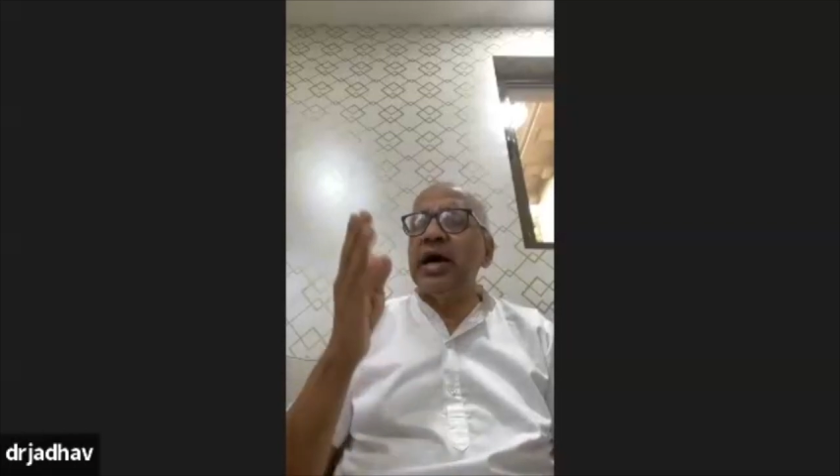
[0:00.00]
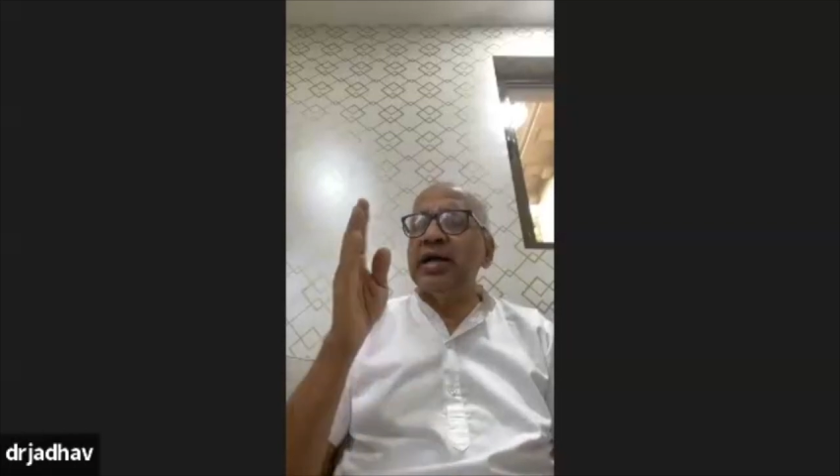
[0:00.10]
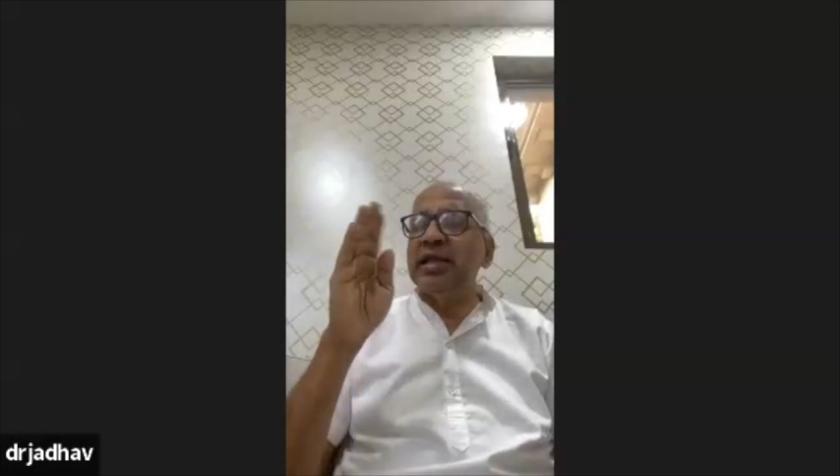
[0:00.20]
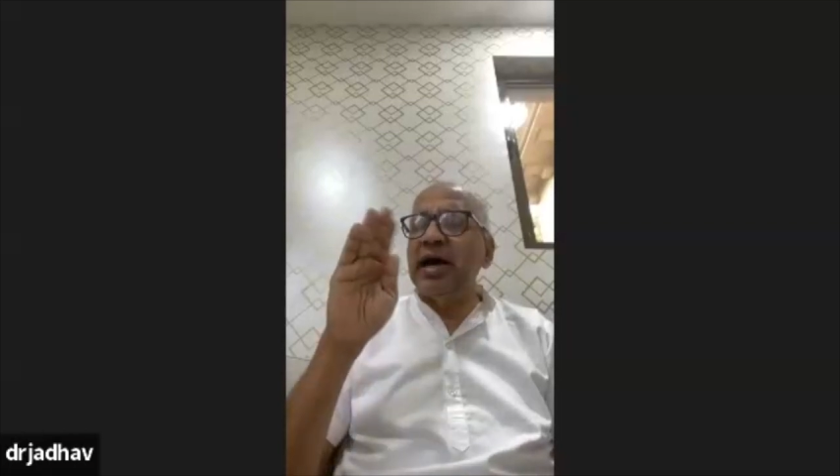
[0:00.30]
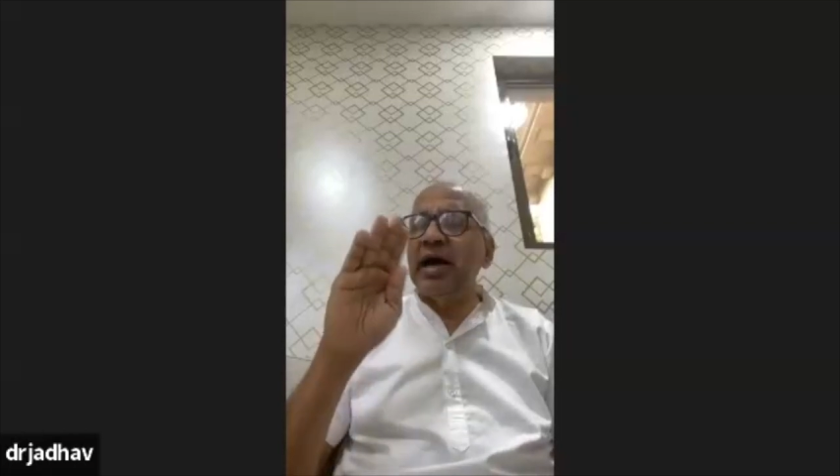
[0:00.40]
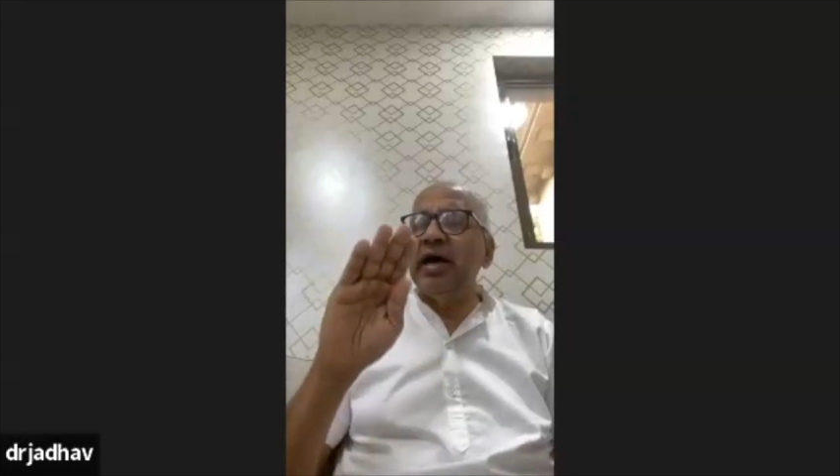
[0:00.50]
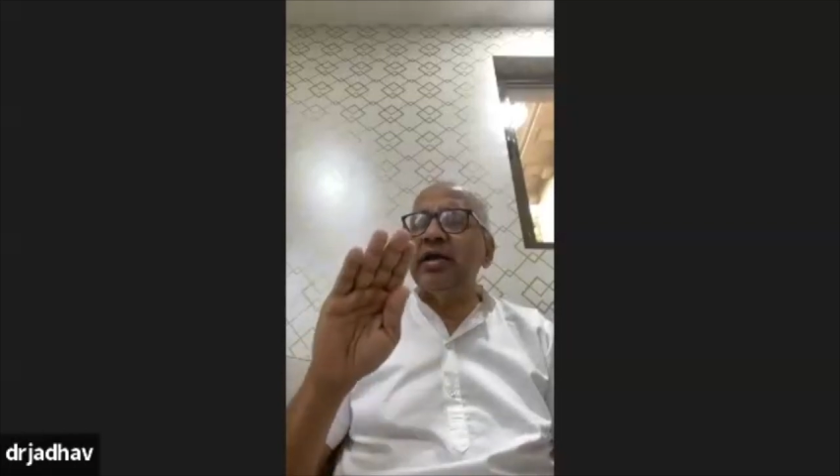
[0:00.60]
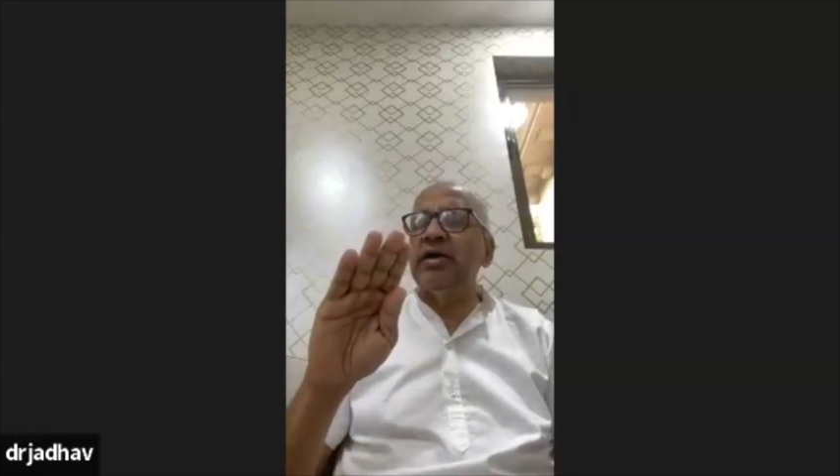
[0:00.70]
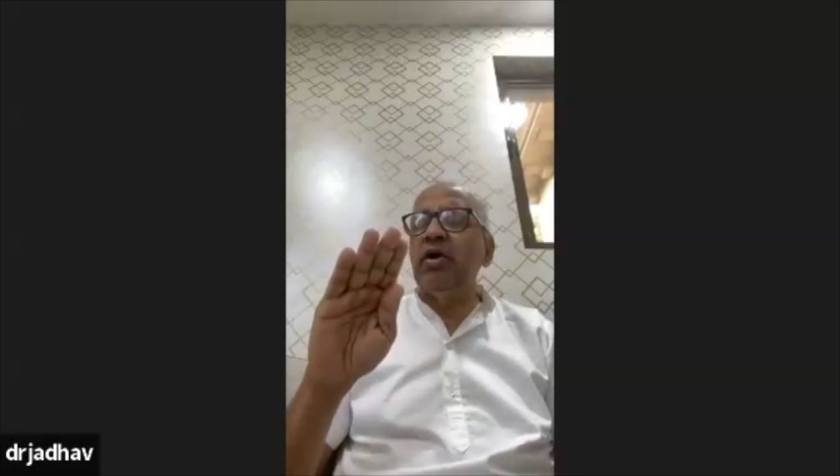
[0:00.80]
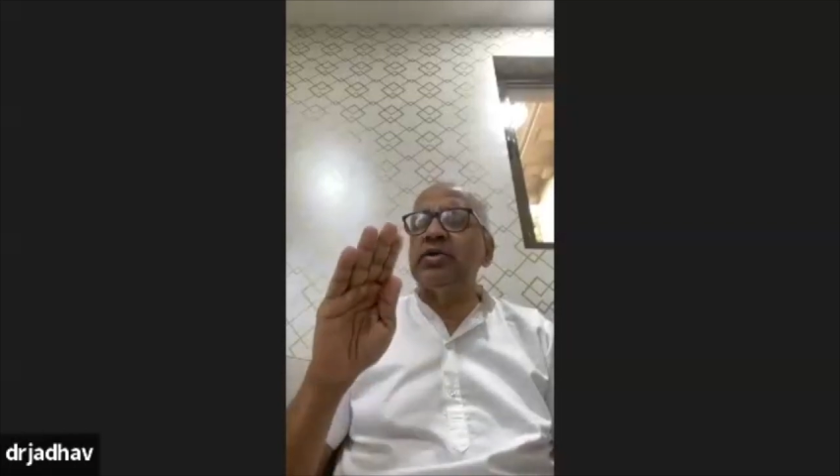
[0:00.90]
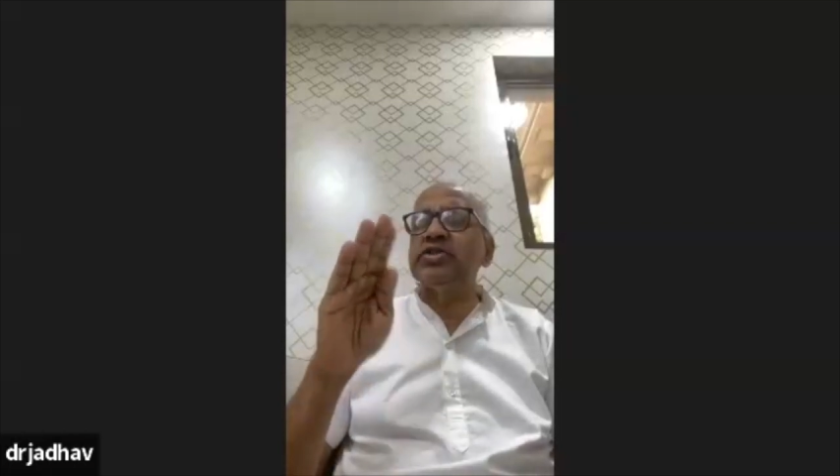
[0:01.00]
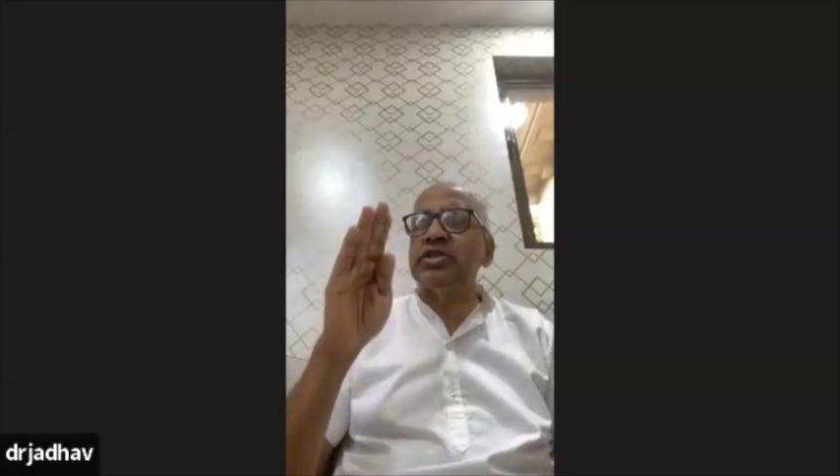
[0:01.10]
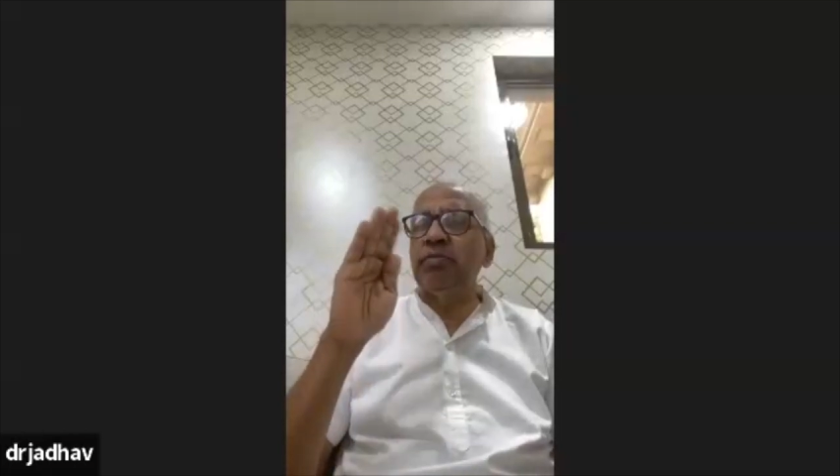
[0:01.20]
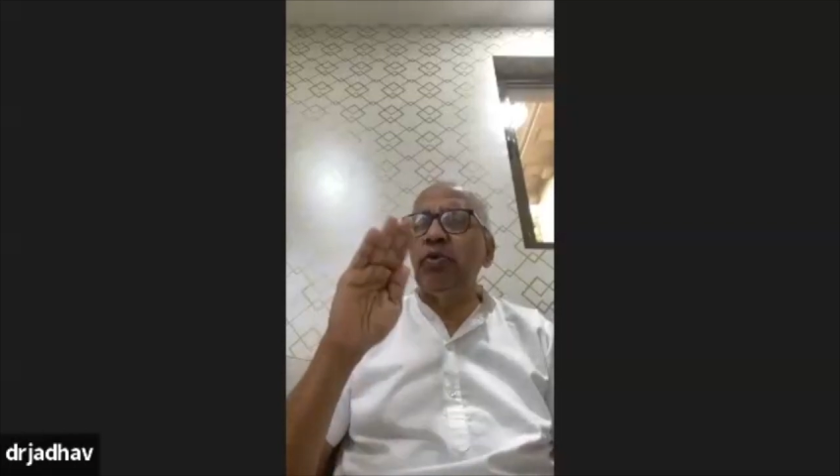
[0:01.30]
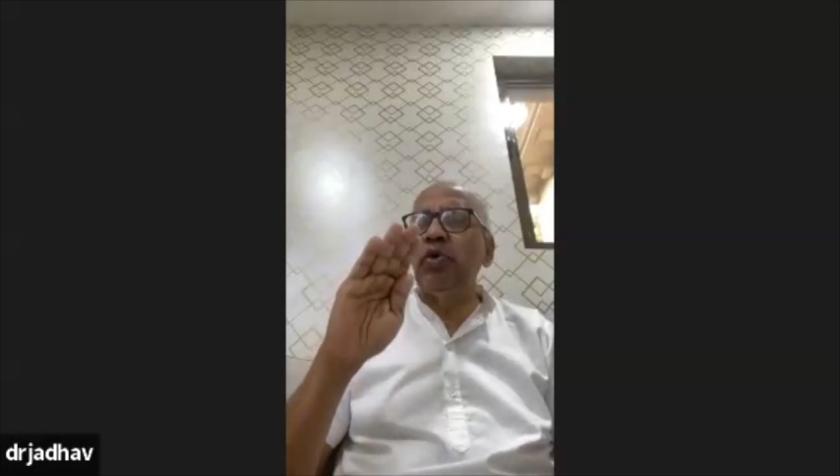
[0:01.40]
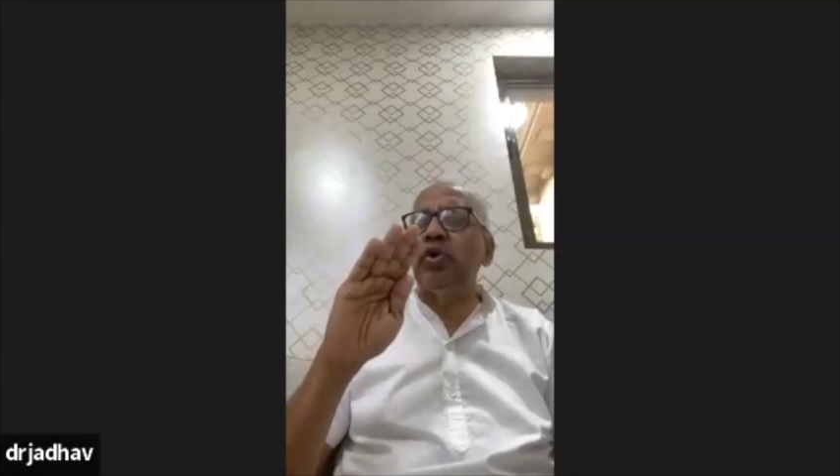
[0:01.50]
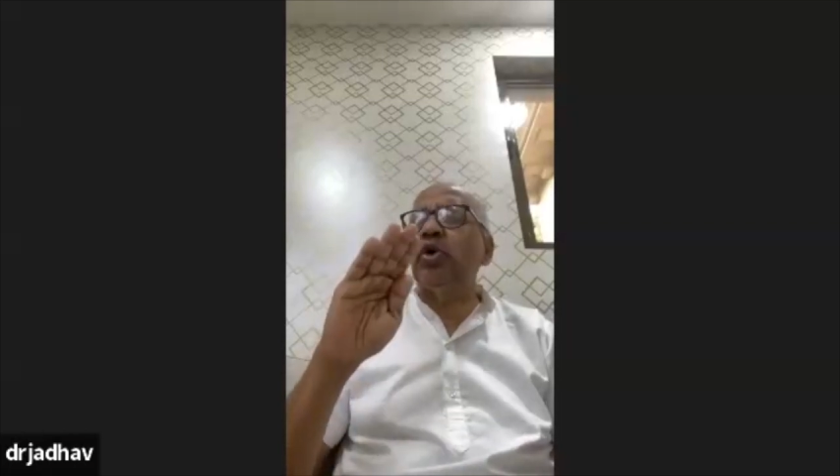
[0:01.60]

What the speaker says: Adhar or support